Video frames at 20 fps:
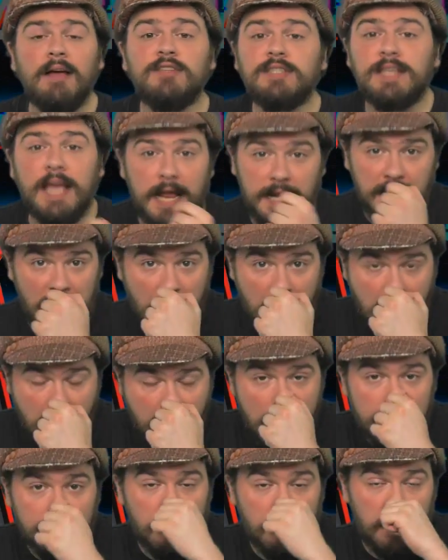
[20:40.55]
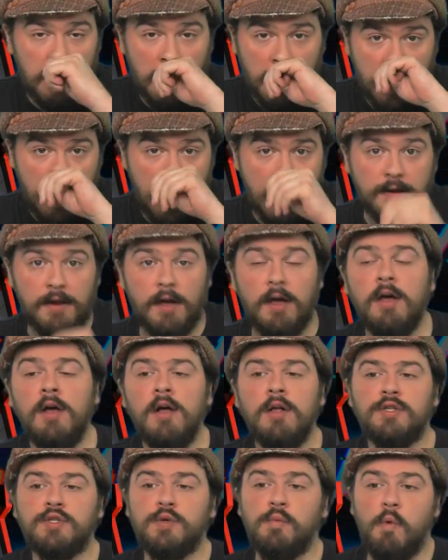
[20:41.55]
It's getting harder and harder
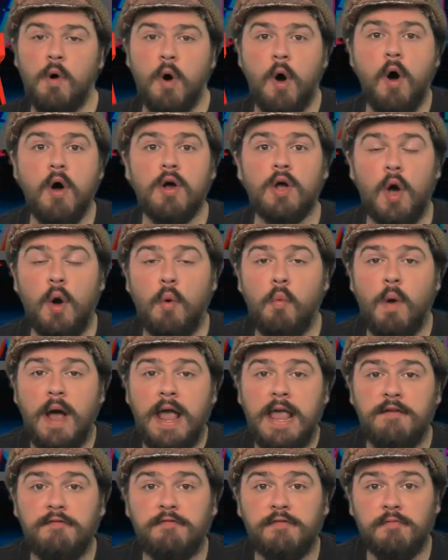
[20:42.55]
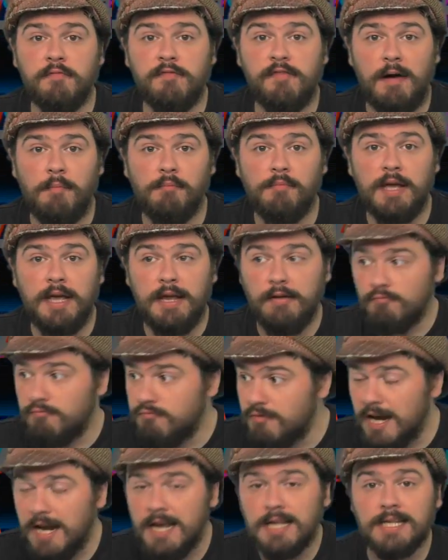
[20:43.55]
to walk away from family. It
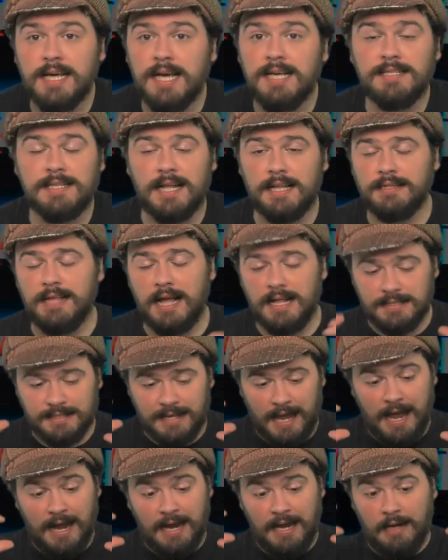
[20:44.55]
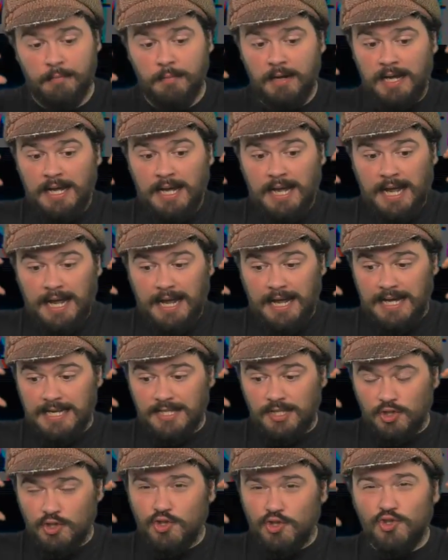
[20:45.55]
really is. That time
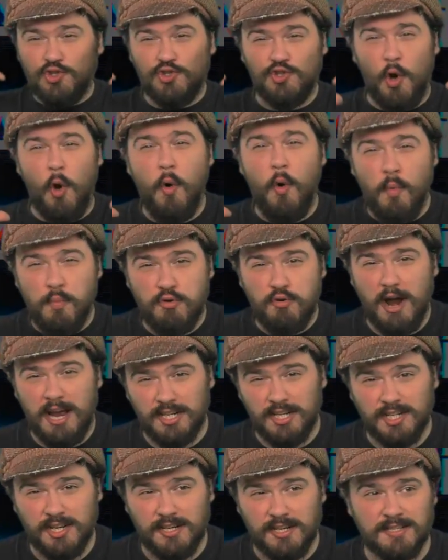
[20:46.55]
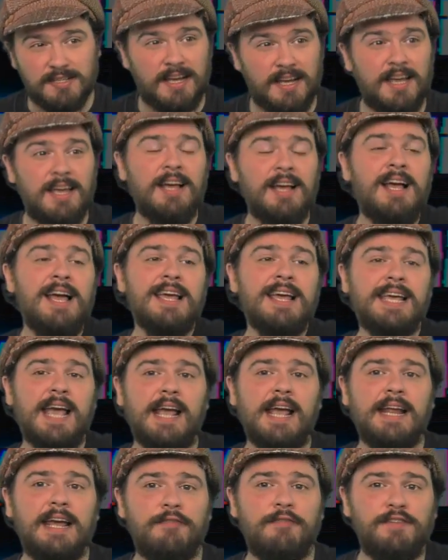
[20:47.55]
is so precious. Like
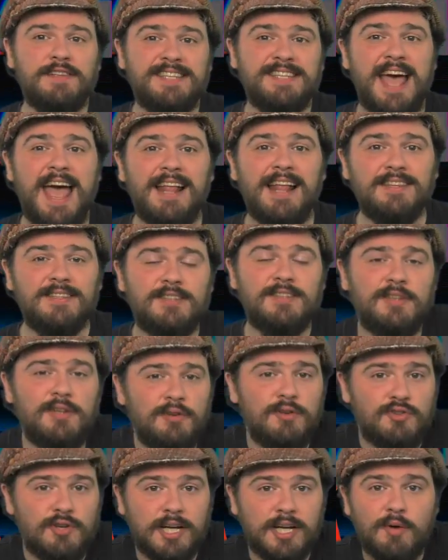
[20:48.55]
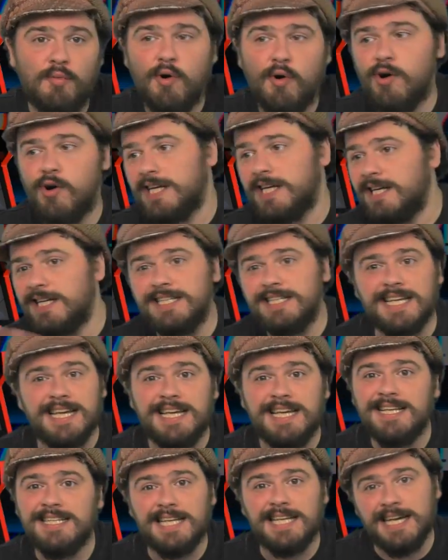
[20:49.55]
getting here for 10 to do trigger warning is
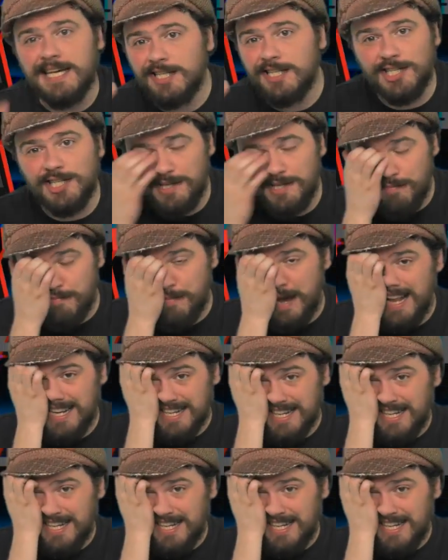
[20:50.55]
easy. She's in bed.